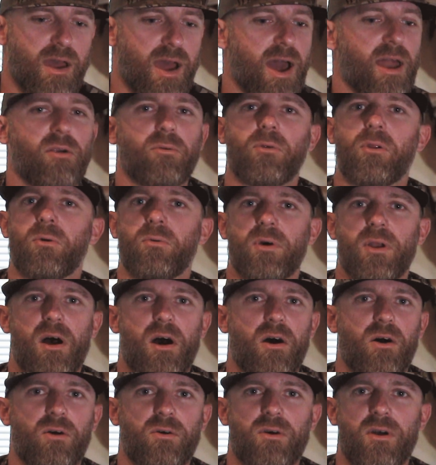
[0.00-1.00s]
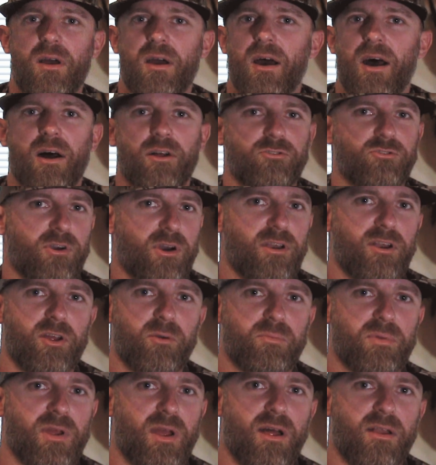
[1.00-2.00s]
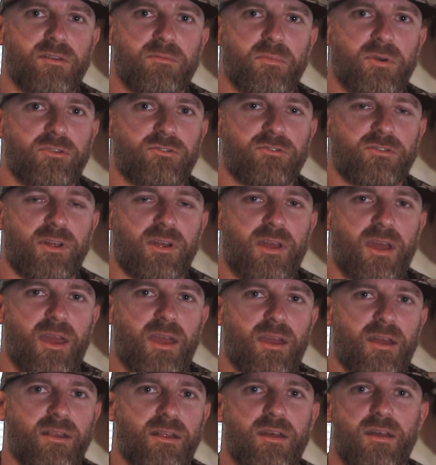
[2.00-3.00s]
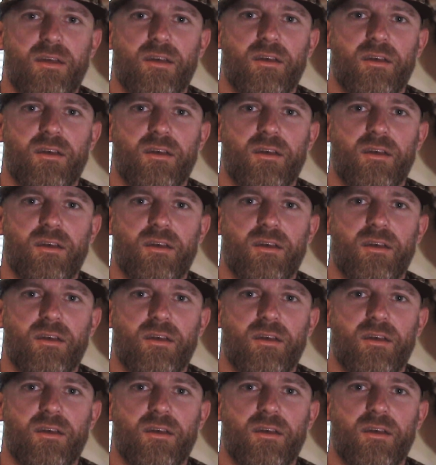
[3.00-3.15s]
I don't know it all. I'll try to help you out as much as I can.